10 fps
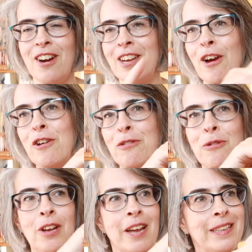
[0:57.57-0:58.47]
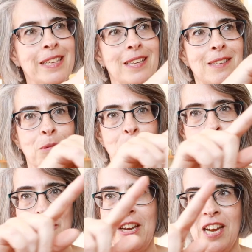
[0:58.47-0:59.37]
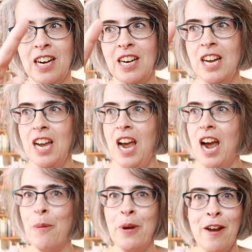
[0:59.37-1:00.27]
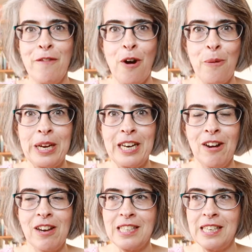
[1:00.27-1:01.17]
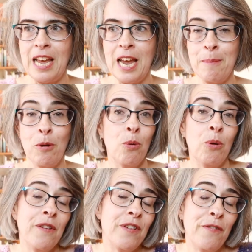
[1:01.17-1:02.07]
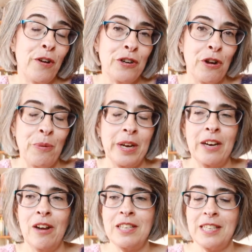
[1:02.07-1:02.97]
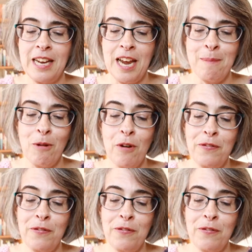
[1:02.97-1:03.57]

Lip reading: I go through like this with my finger, and whenever I recognize a name, or even if I don't recognize a name, or